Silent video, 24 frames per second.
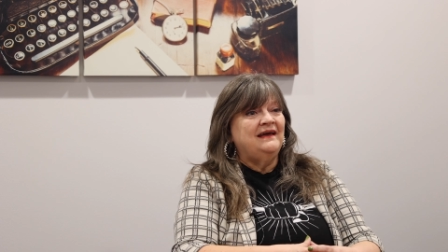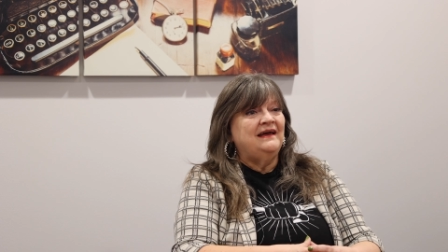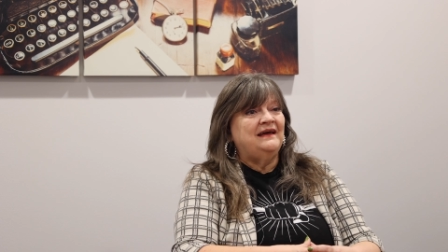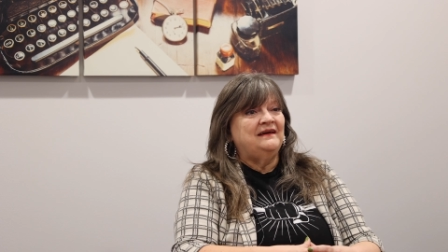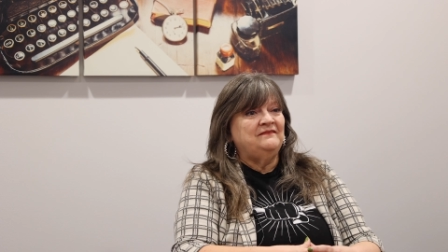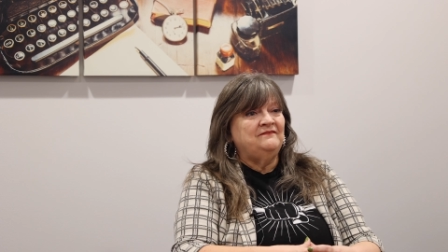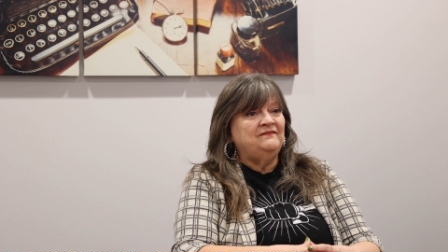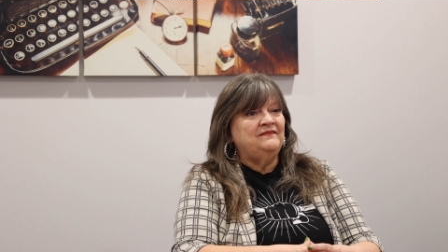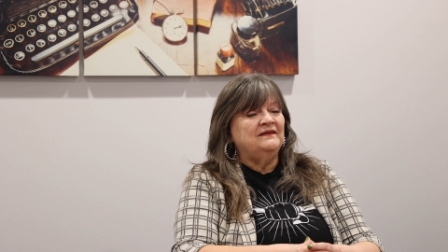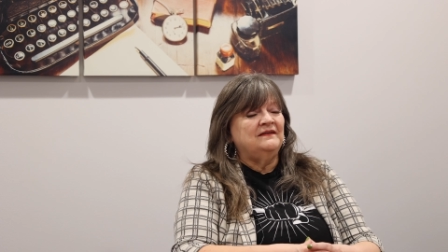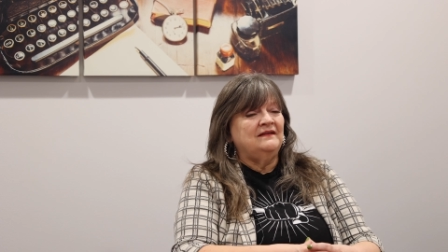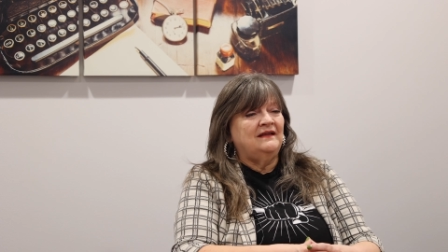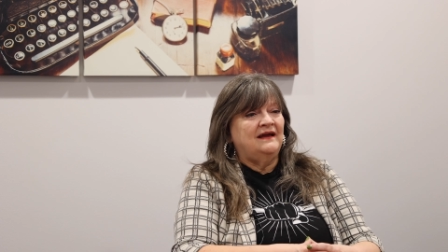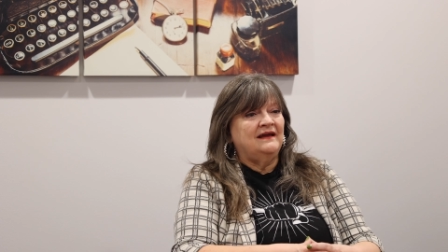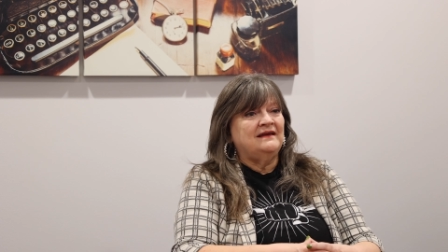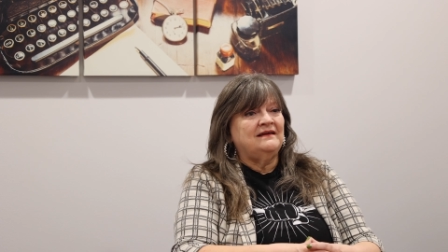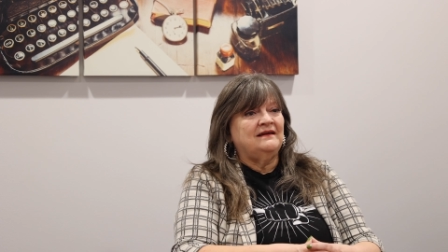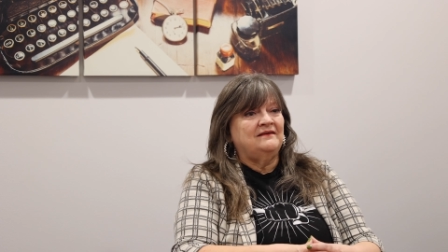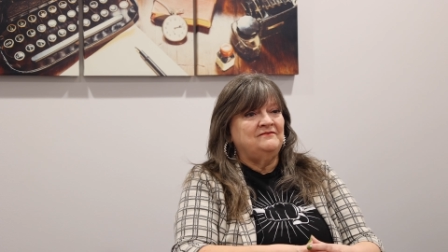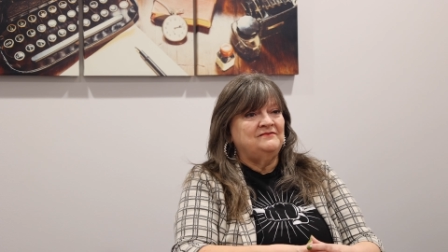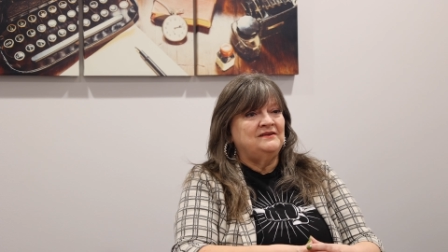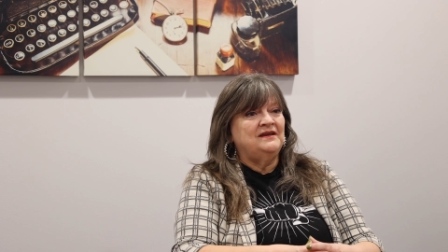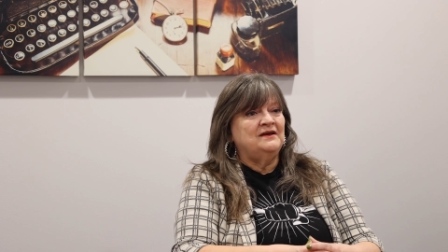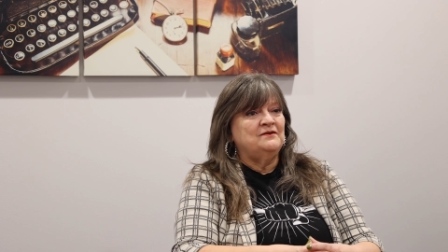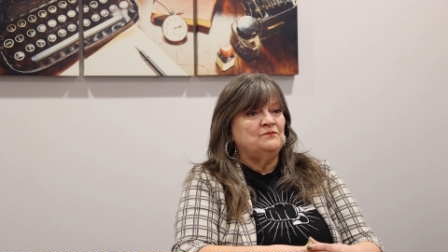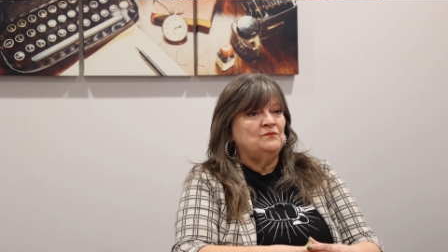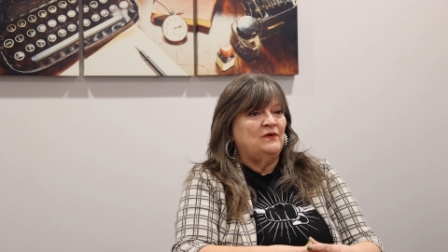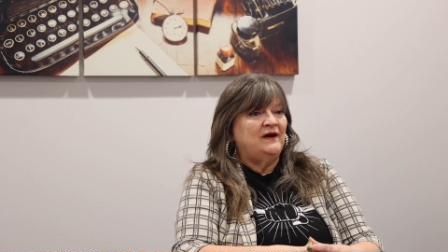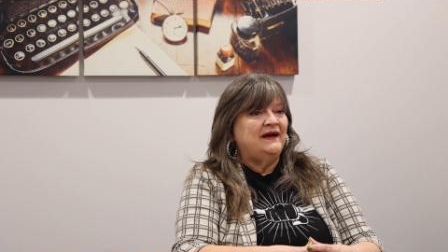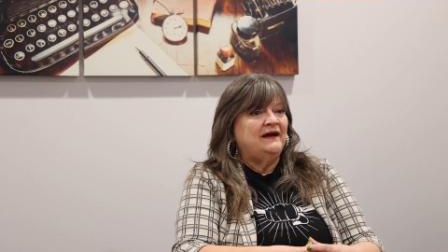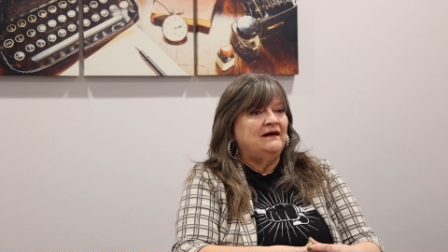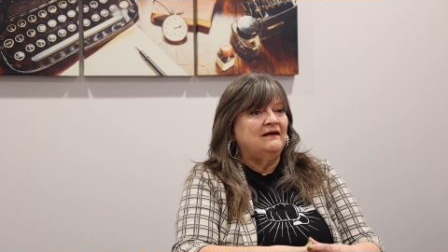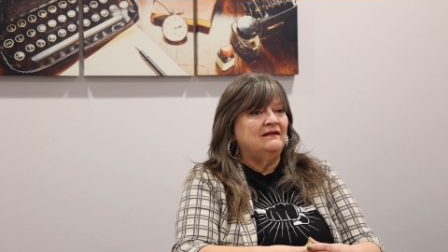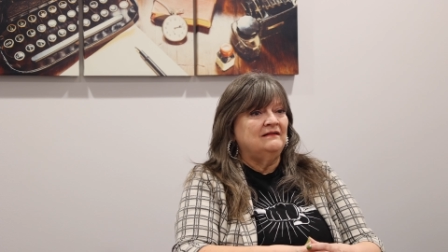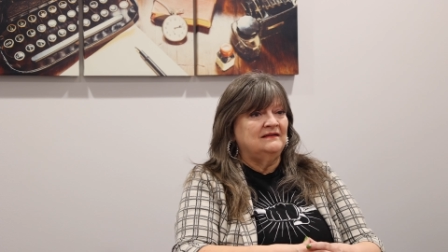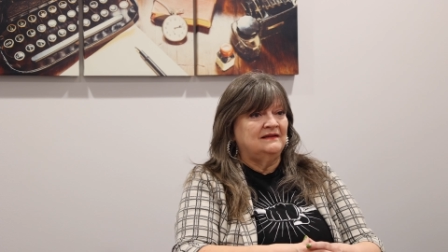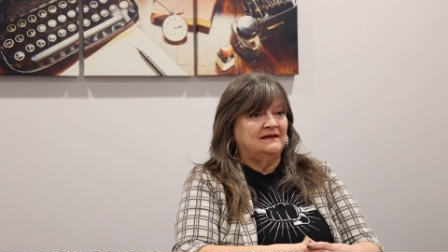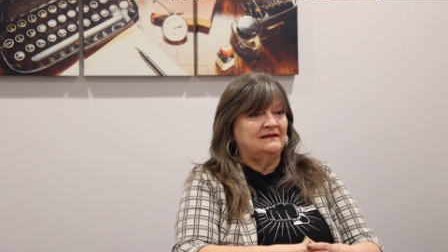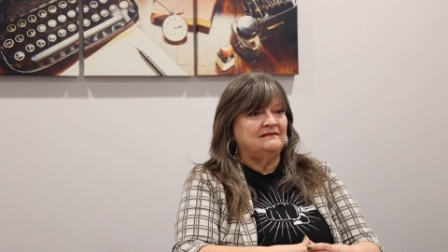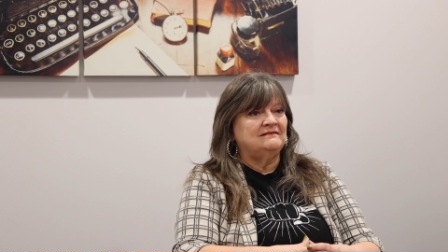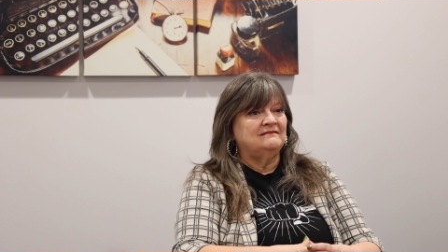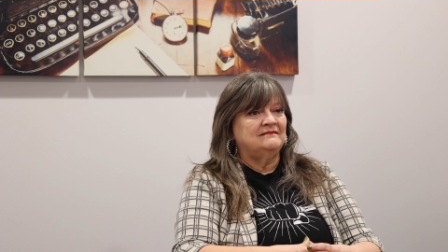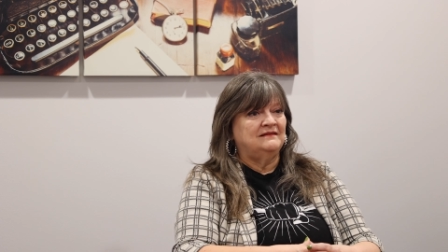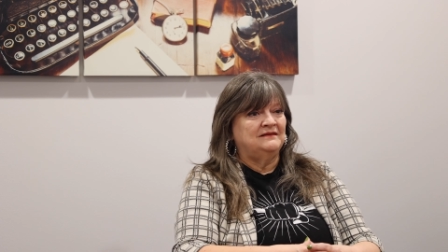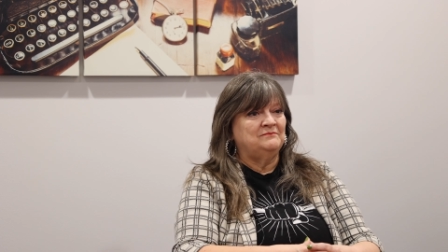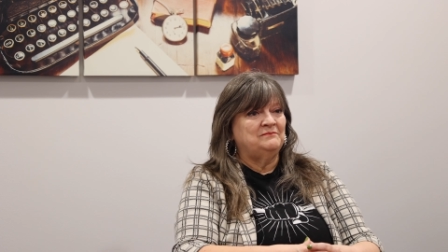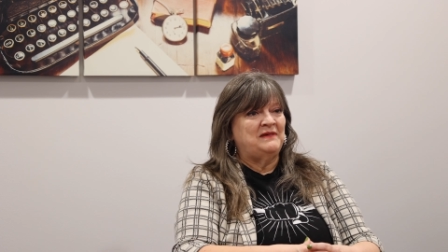and feel like I've done well and